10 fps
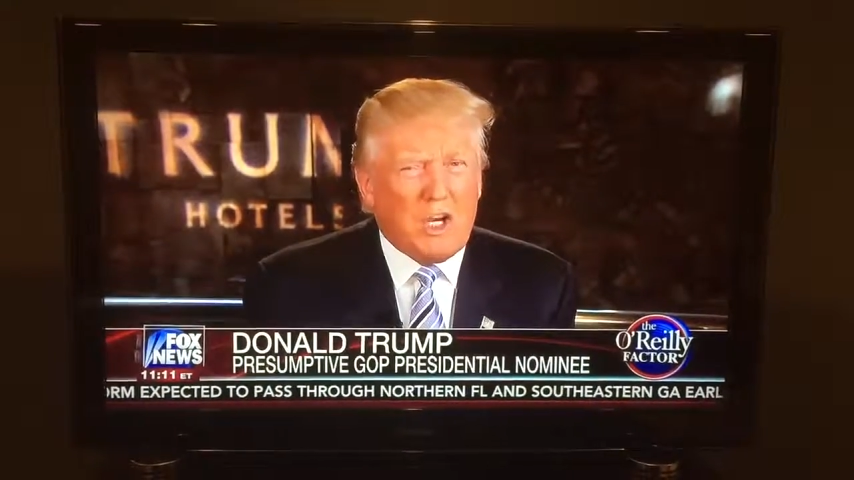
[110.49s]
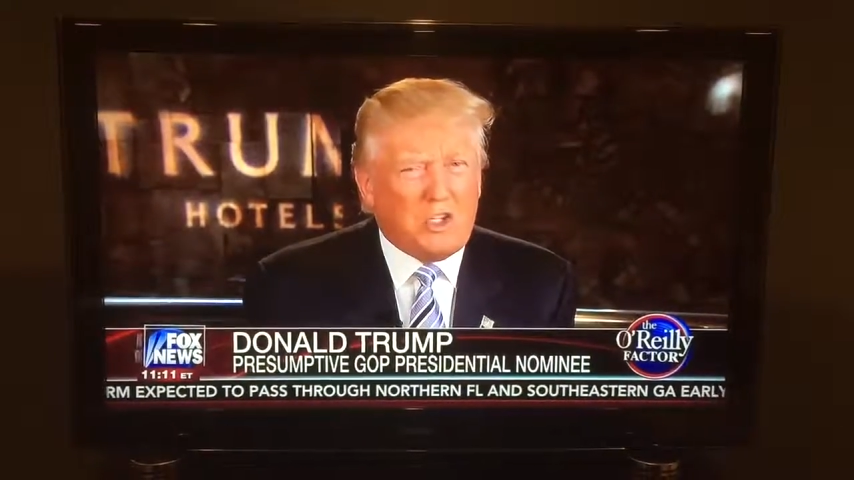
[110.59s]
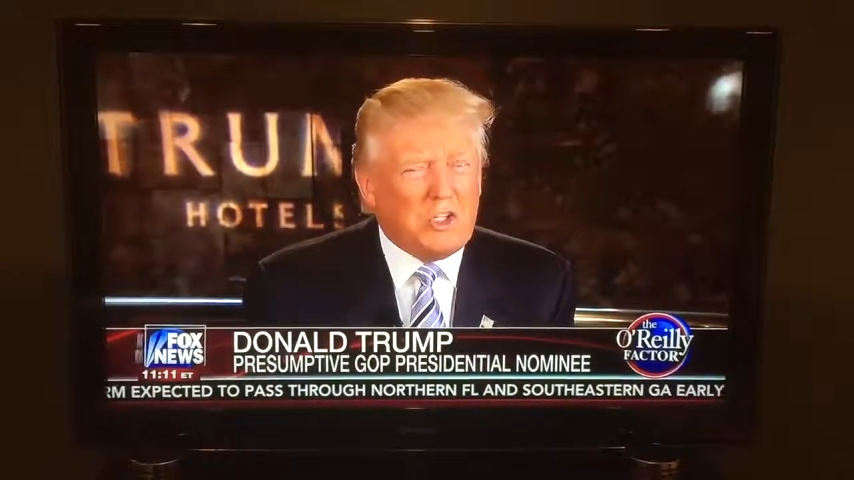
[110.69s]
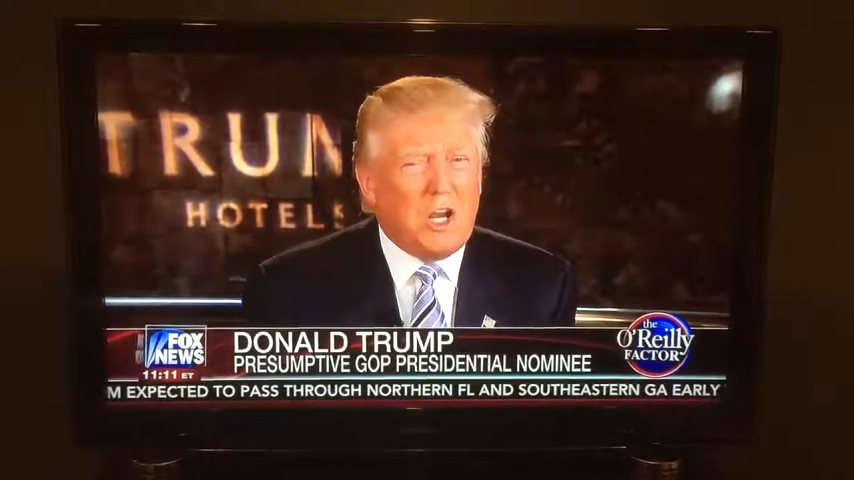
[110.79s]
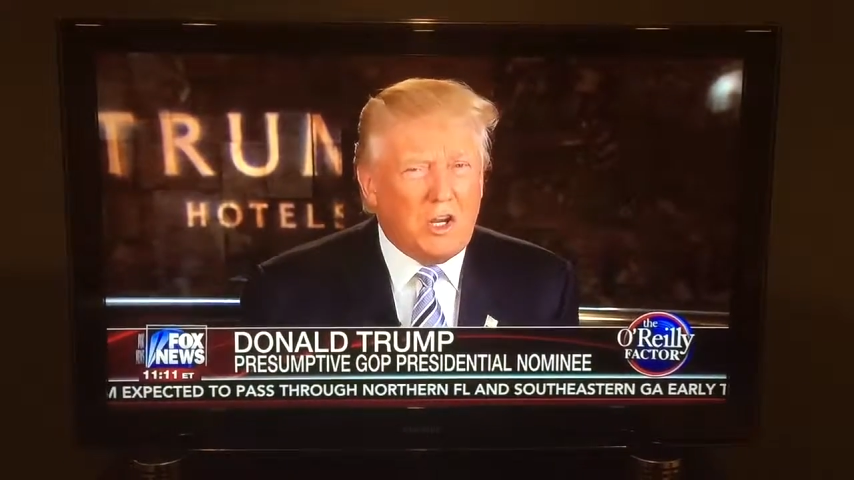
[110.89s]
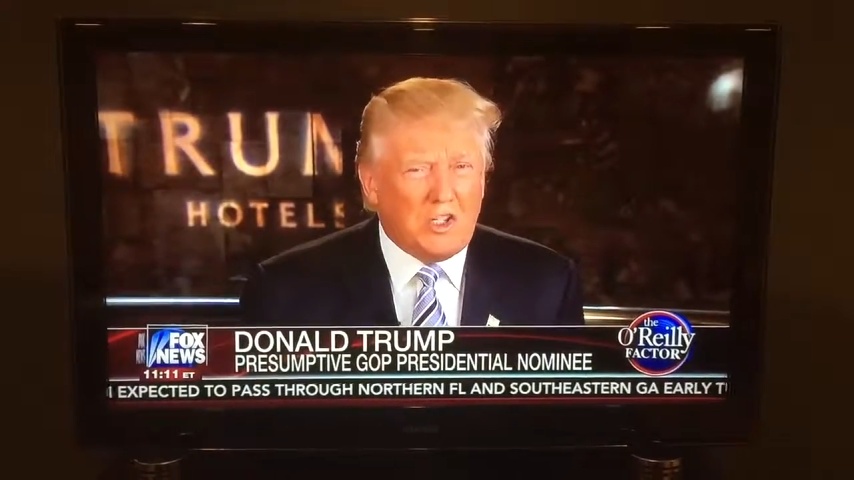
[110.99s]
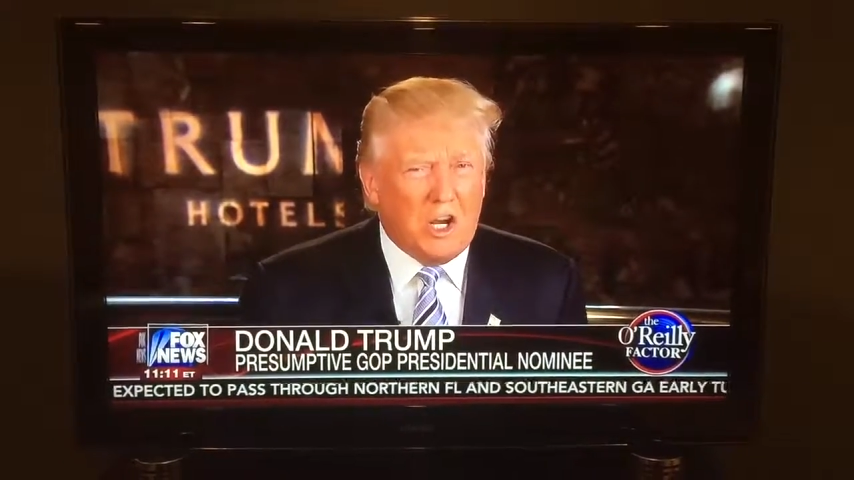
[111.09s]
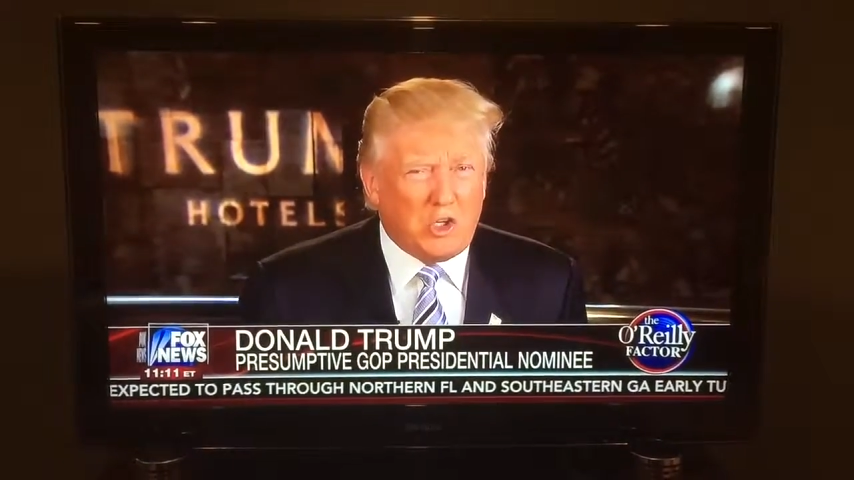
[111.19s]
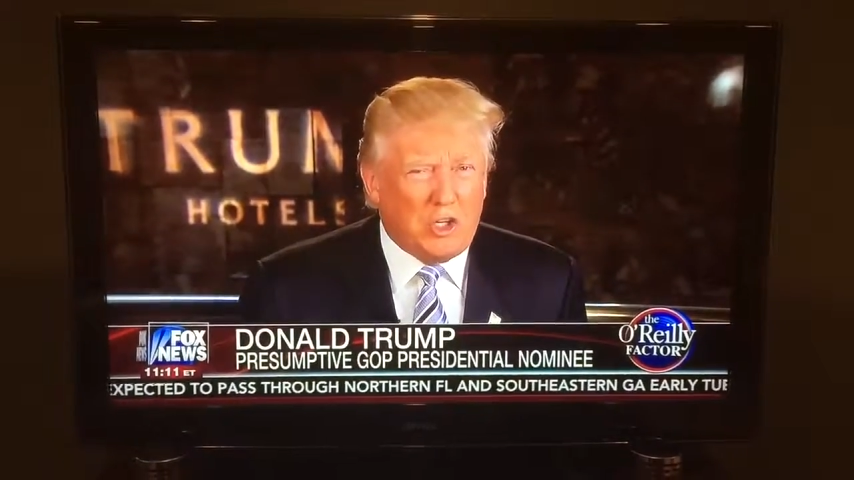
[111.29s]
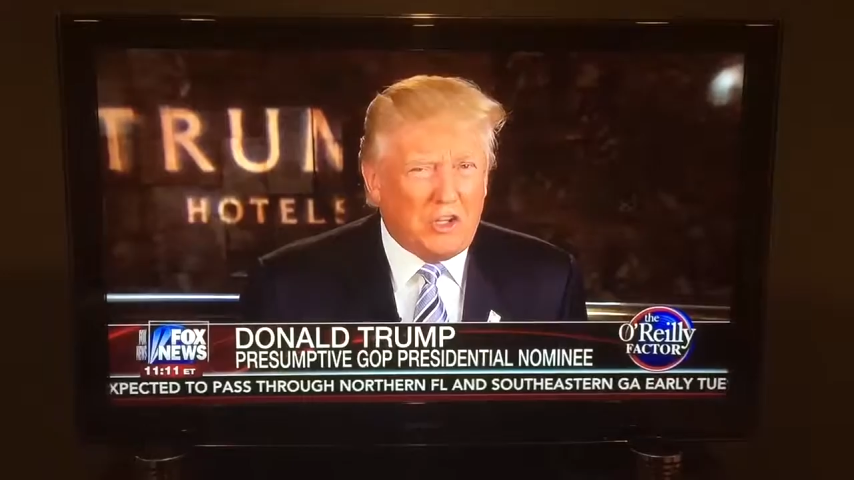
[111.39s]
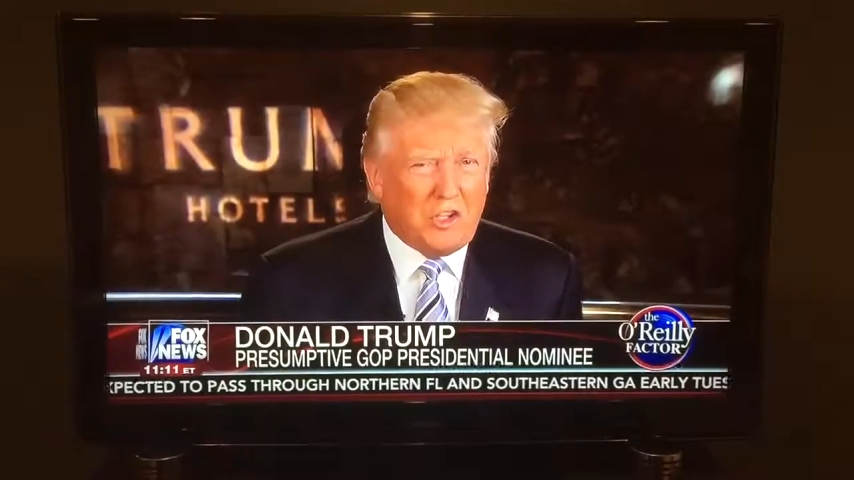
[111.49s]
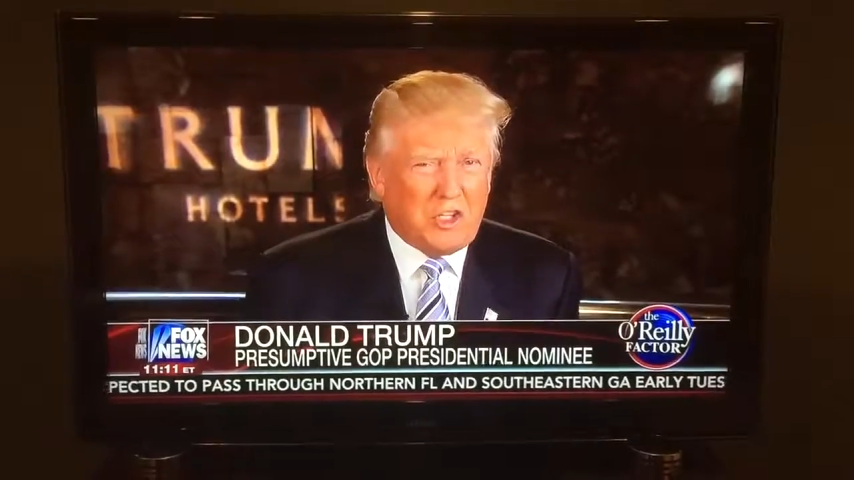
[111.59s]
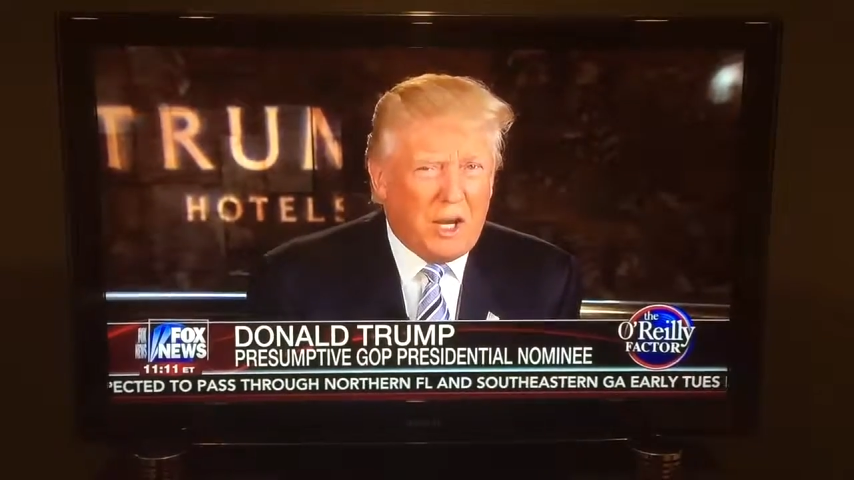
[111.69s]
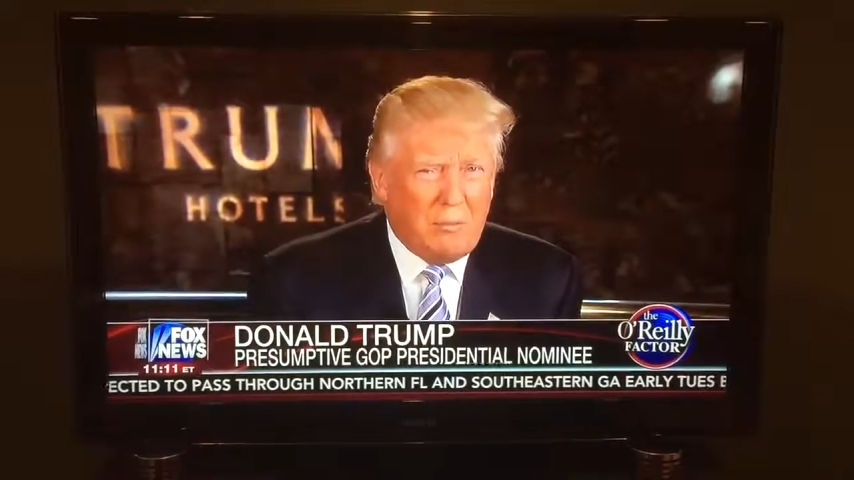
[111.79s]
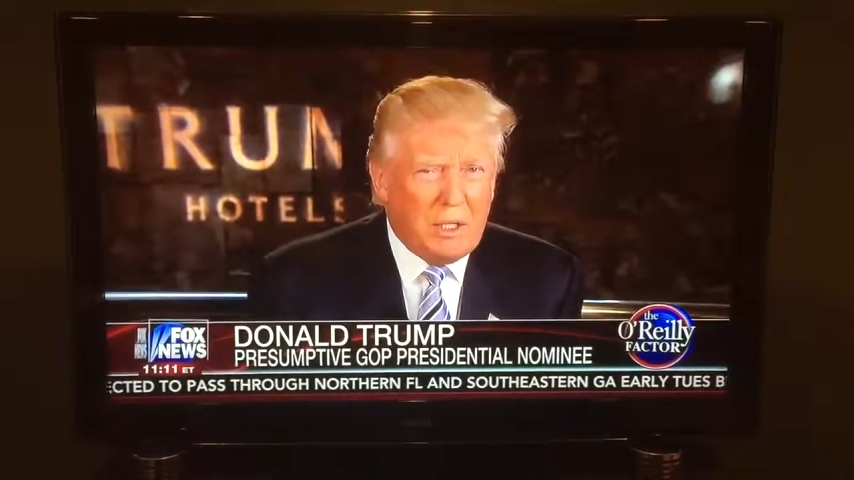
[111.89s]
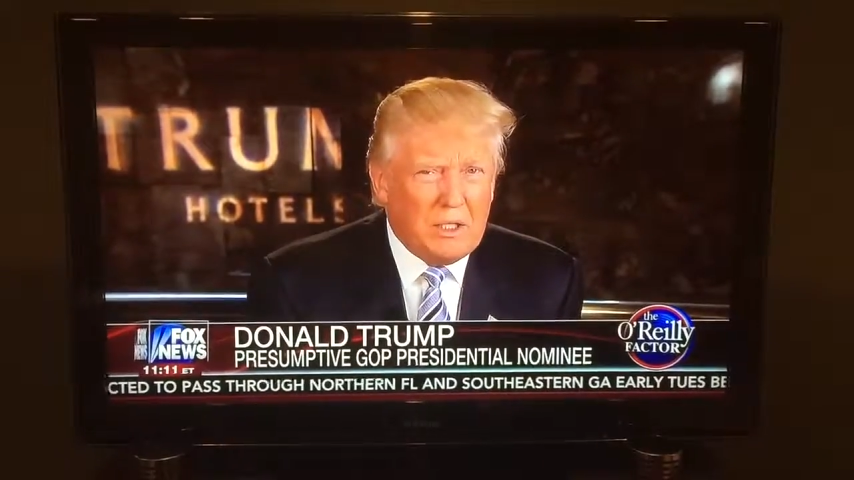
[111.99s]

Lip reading: it's essentially the same.